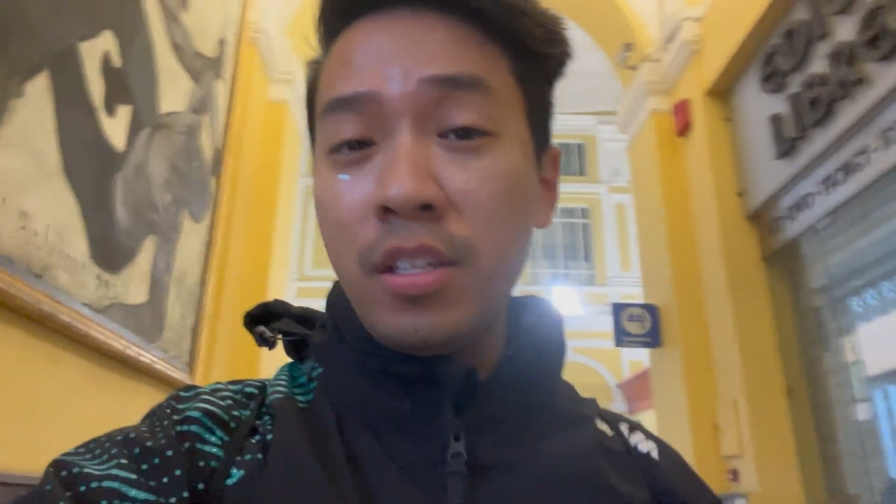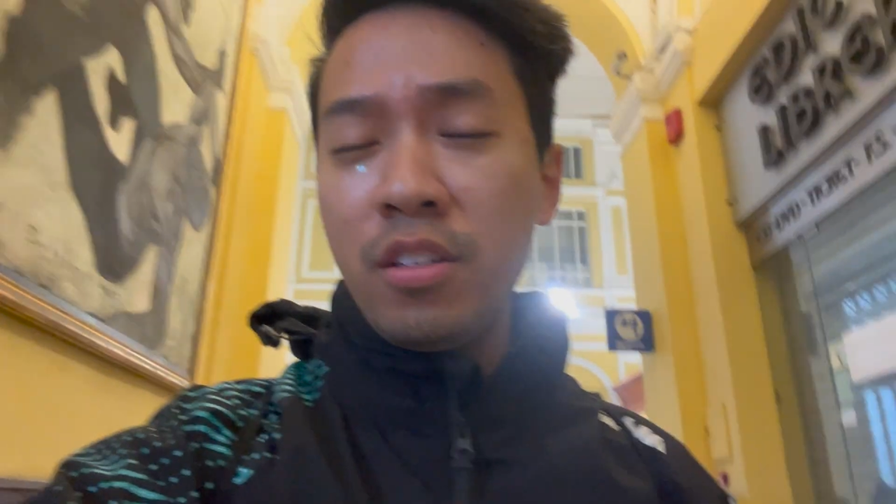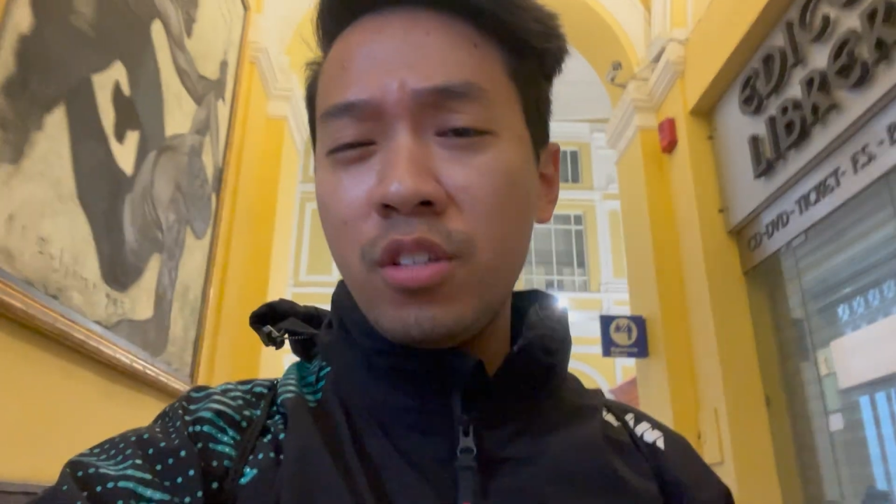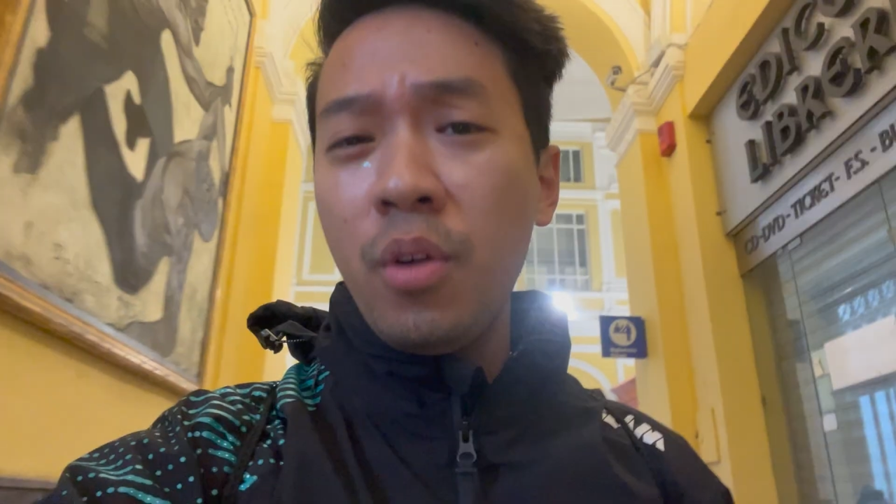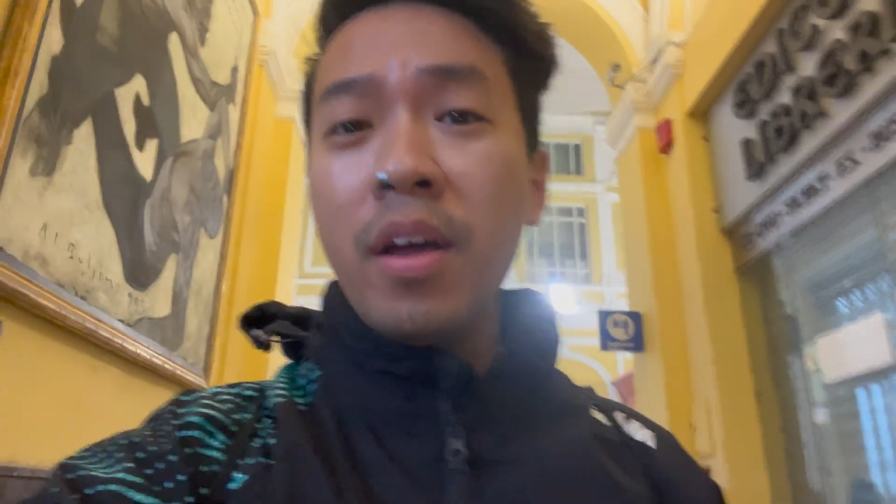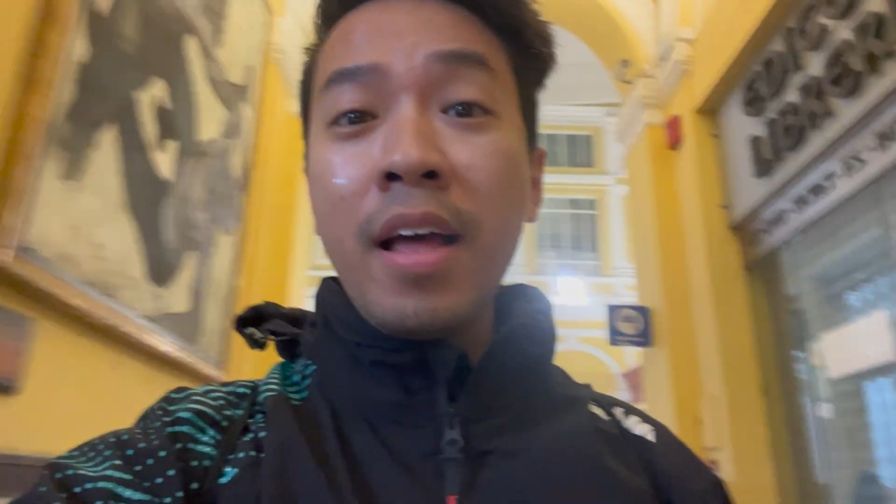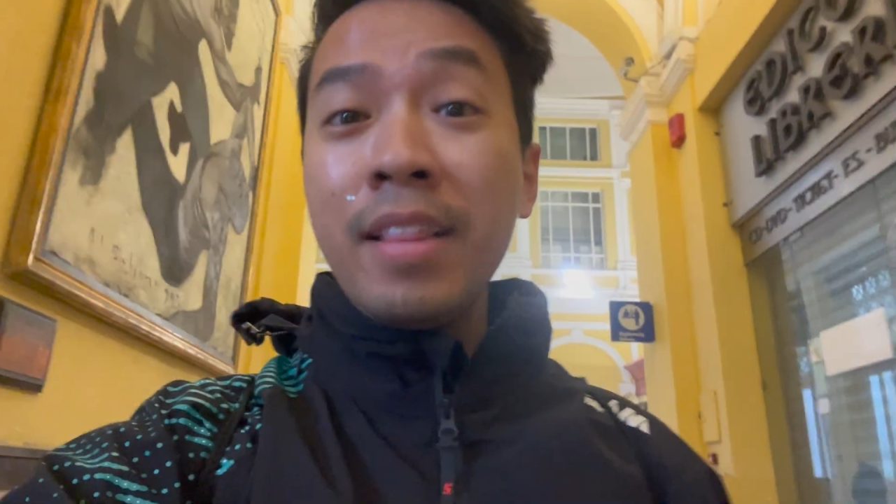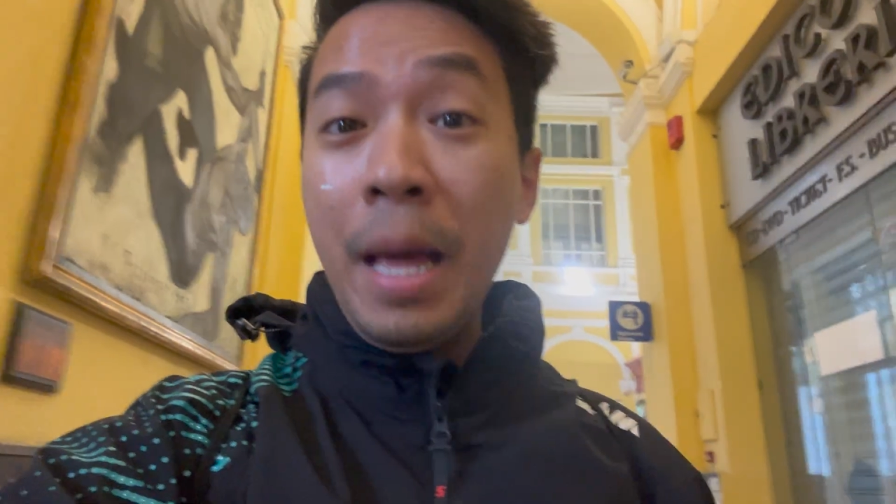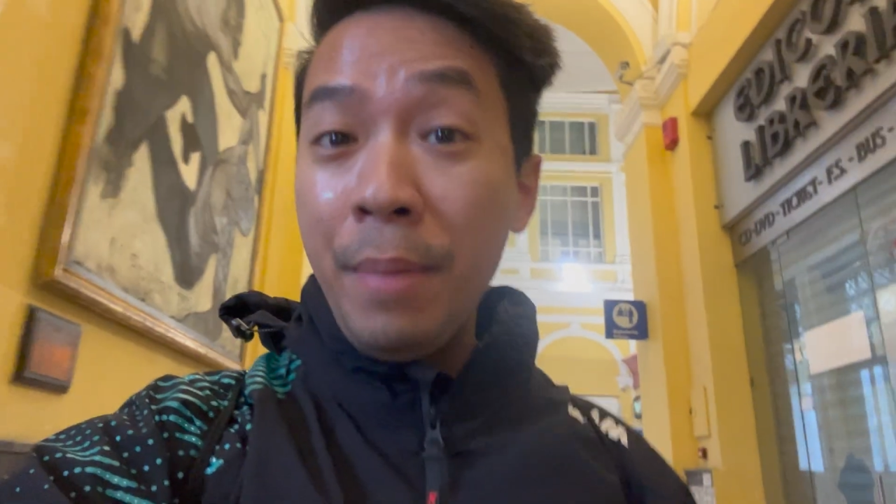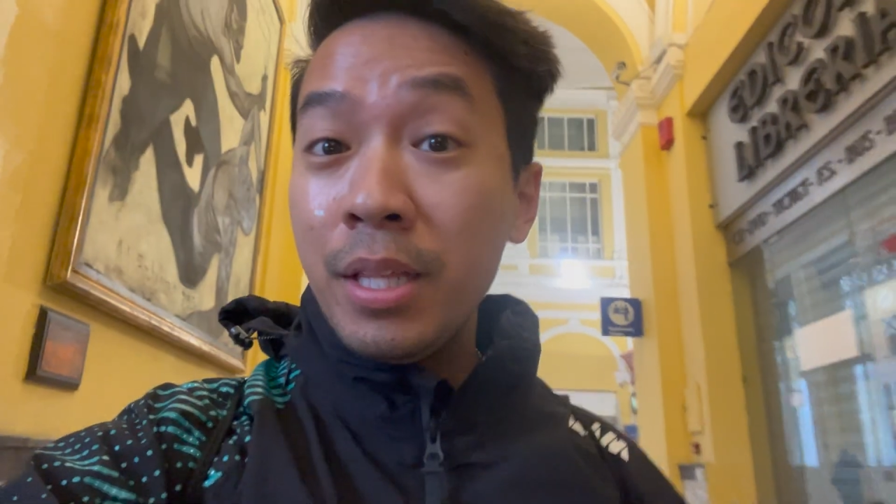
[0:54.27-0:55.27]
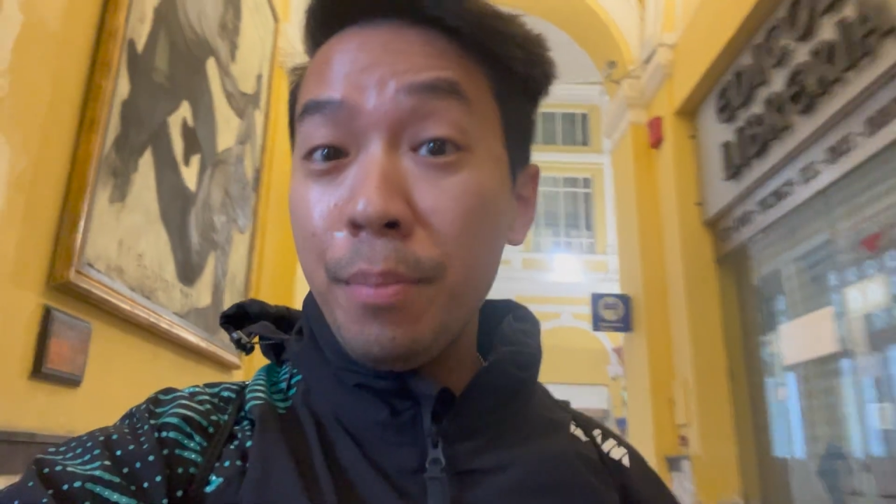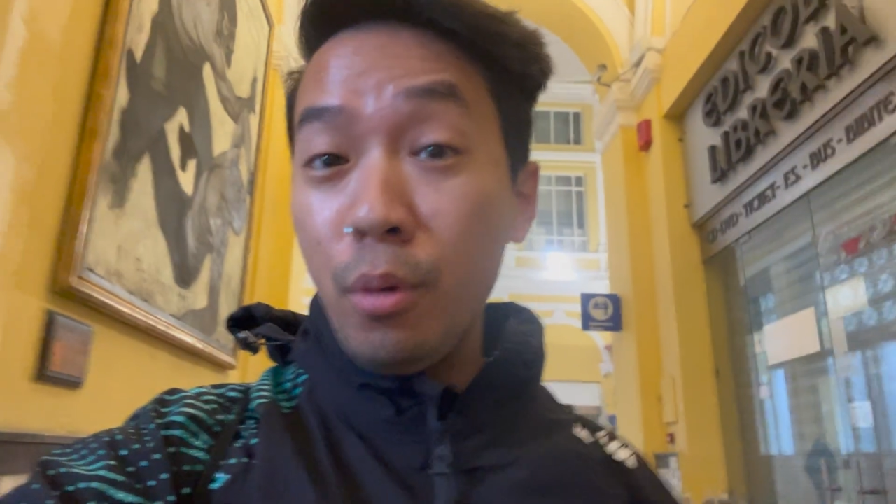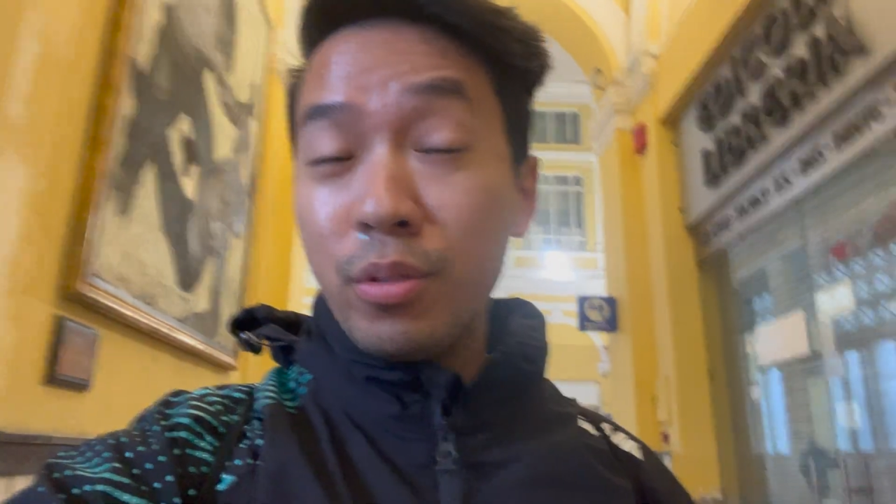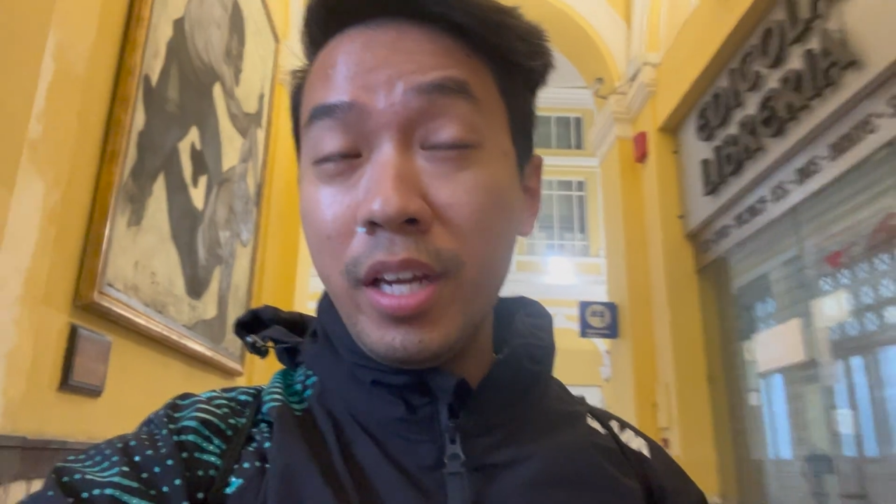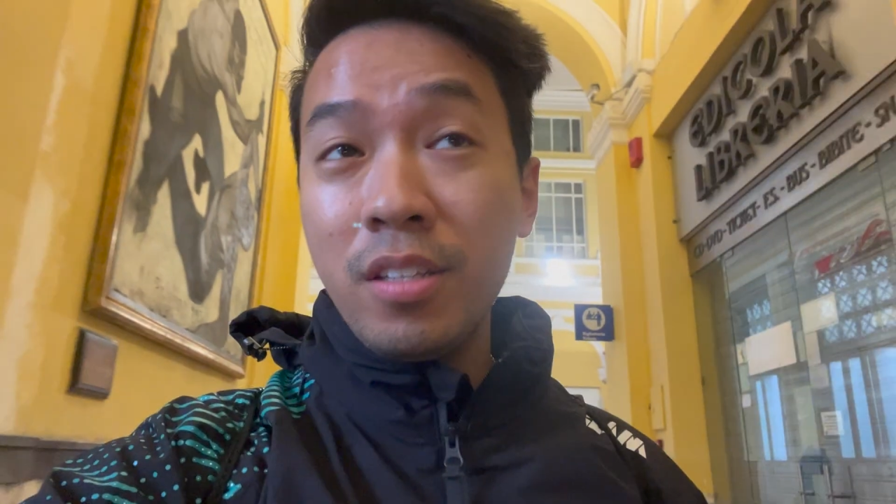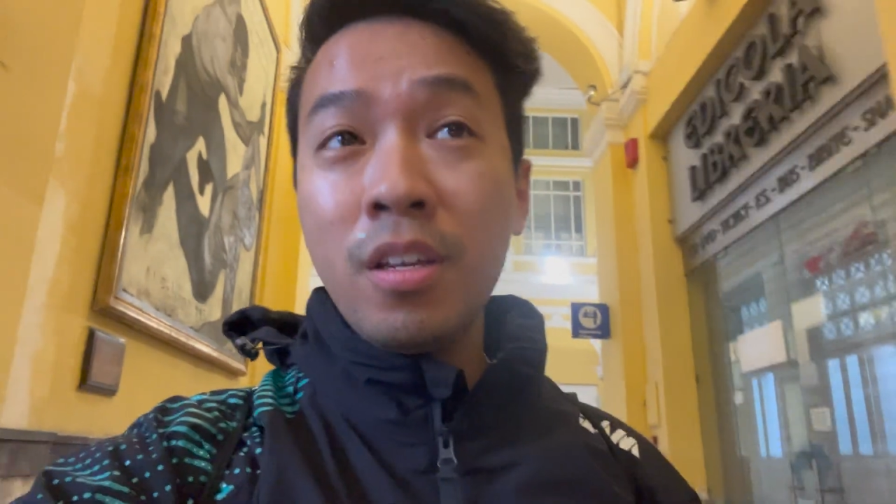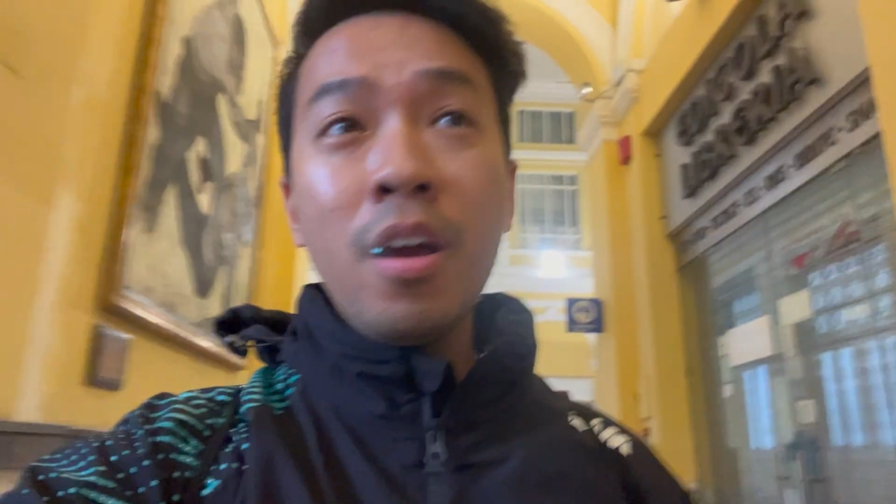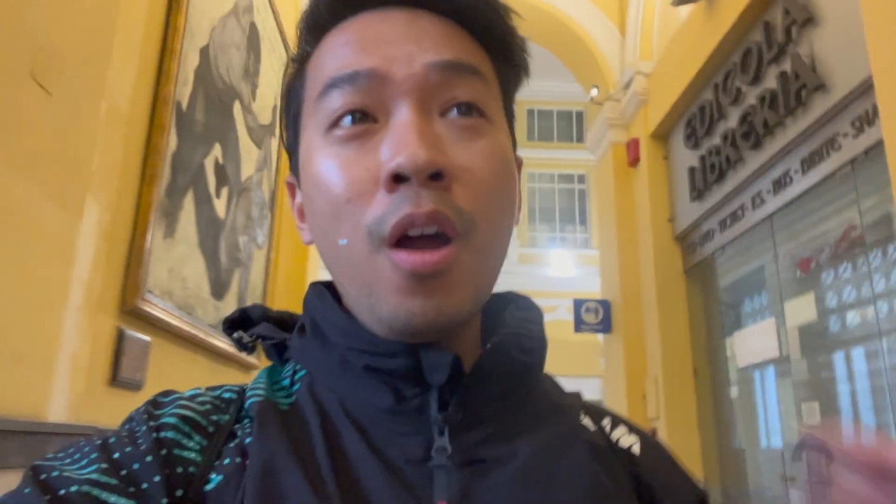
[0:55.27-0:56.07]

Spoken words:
and so that made the most sense.